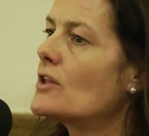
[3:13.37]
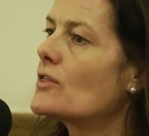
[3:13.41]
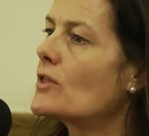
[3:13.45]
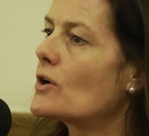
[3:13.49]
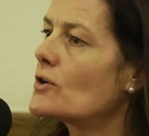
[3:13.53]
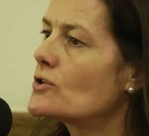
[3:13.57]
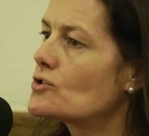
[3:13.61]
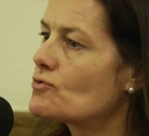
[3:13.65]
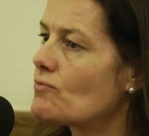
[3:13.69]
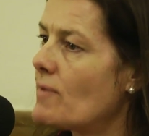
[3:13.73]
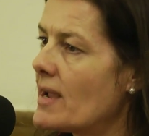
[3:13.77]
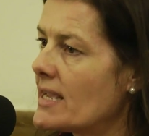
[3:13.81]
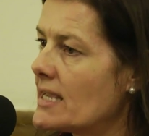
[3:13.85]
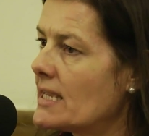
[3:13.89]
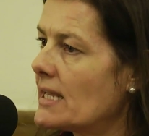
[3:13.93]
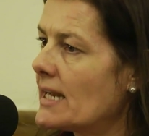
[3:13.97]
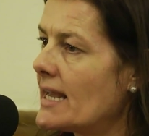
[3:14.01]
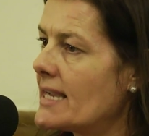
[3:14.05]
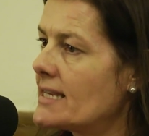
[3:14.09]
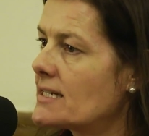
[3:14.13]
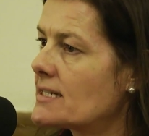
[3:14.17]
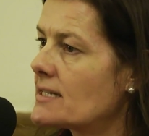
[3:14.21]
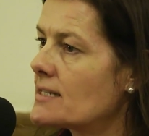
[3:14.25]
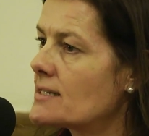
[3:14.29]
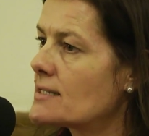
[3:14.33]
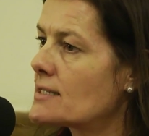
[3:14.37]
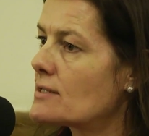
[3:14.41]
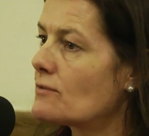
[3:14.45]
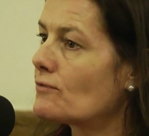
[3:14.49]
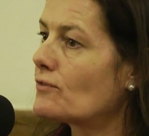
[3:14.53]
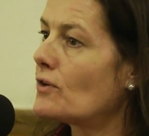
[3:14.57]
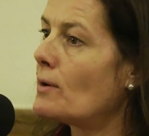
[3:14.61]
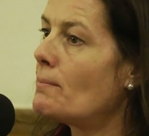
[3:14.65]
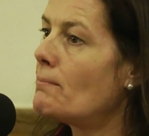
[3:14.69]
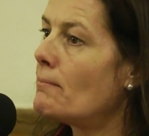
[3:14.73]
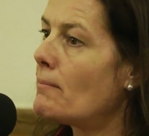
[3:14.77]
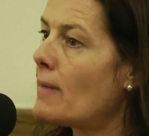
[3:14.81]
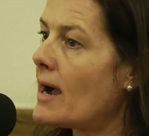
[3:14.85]
those regulators
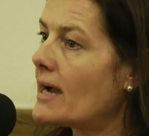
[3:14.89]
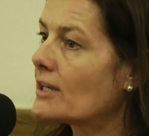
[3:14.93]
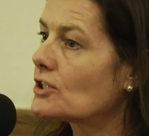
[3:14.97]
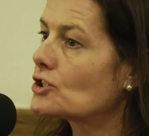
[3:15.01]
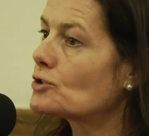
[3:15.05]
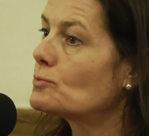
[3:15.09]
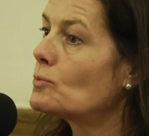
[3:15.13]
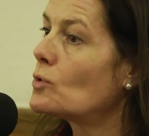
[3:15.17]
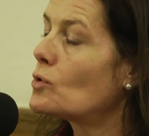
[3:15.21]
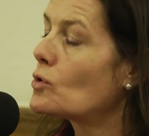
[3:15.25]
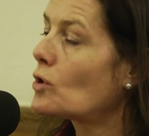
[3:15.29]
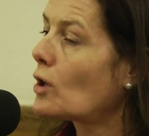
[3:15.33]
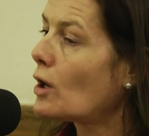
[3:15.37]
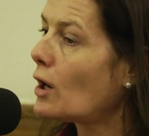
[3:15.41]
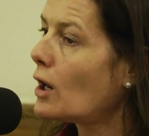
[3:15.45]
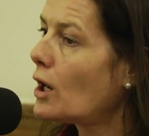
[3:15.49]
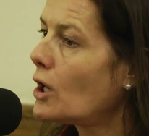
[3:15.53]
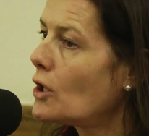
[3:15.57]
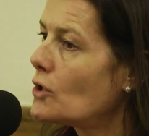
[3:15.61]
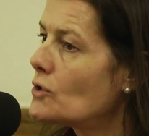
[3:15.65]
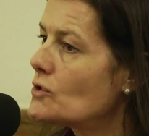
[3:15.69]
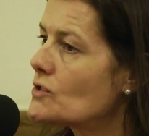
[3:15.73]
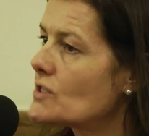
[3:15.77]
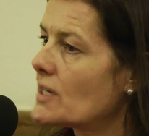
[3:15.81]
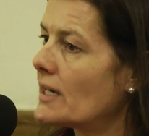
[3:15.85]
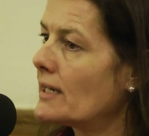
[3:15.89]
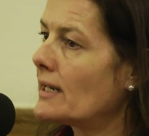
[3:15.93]
from much more closed